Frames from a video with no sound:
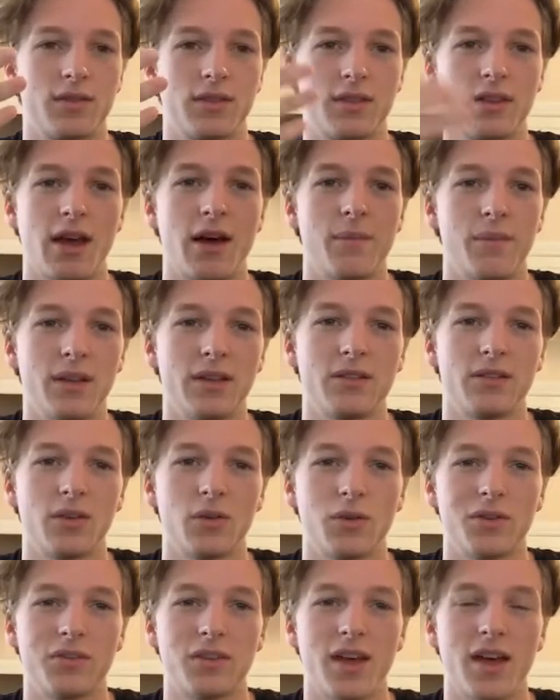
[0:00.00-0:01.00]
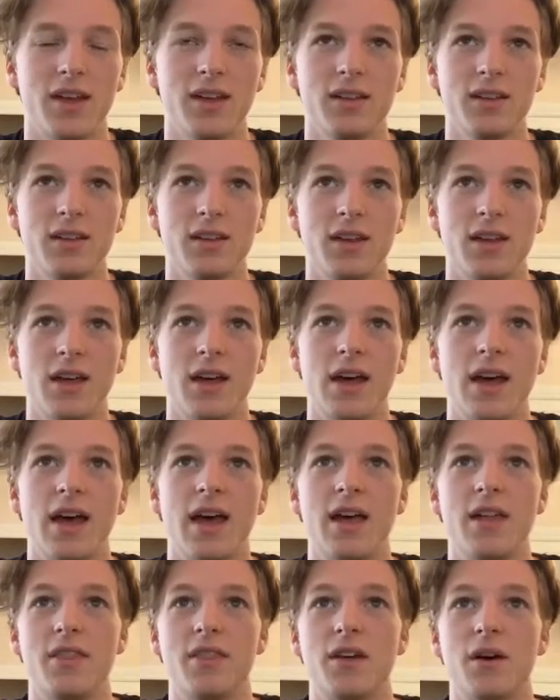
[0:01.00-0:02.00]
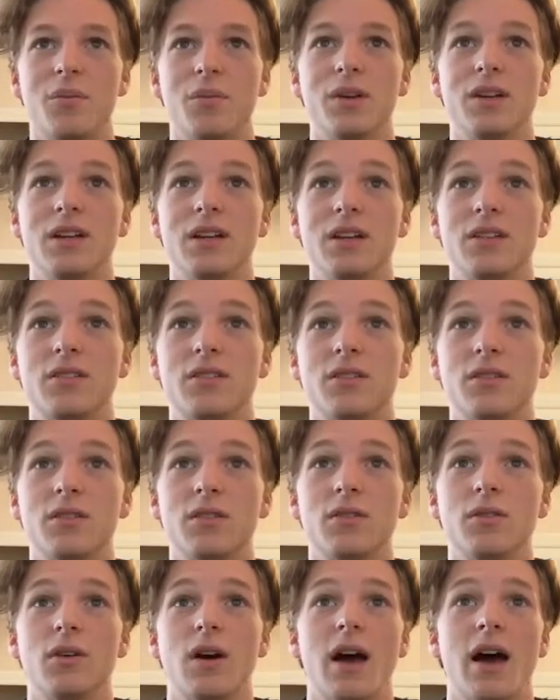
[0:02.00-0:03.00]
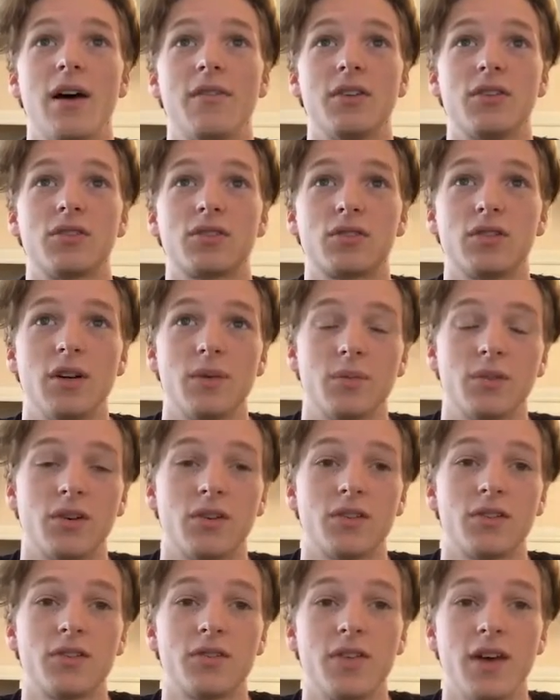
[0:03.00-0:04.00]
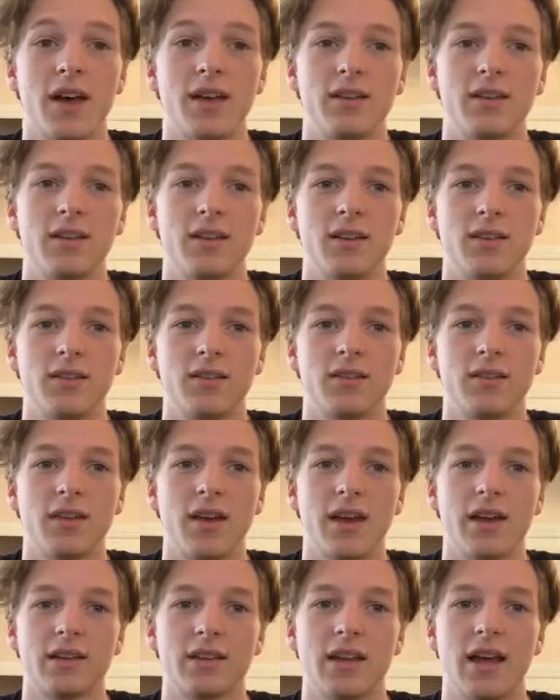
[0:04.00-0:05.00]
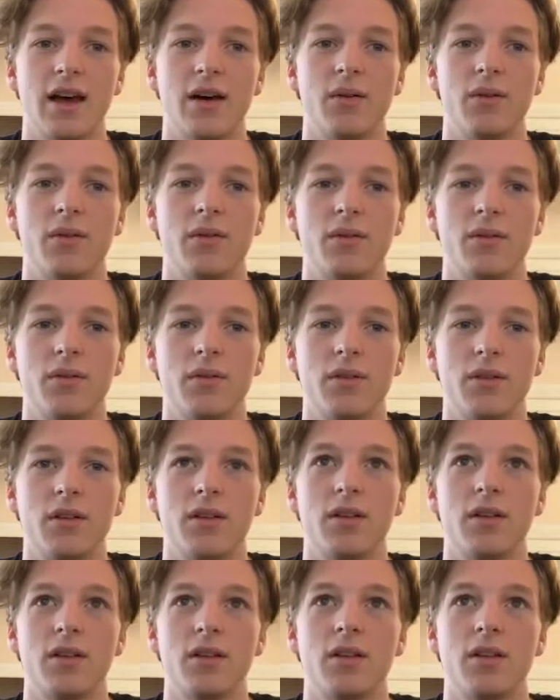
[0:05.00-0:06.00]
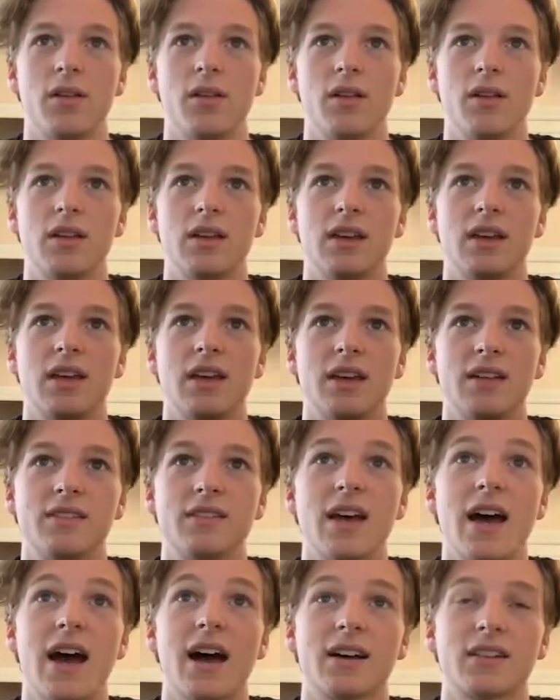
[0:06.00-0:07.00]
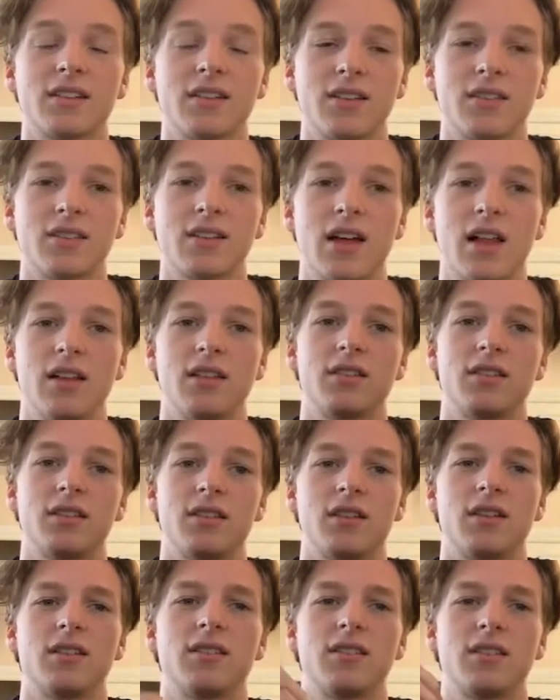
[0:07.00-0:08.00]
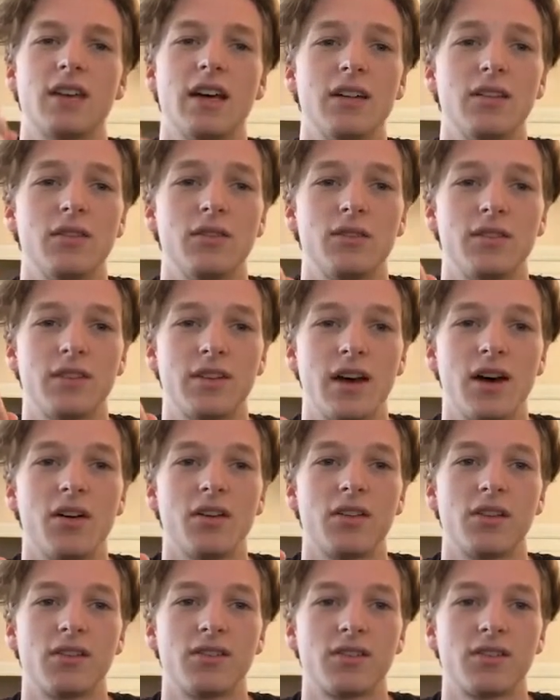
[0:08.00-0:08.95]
that means he was hit. And then we need to have a script on Sven saying that he attacked the skeleton and tell the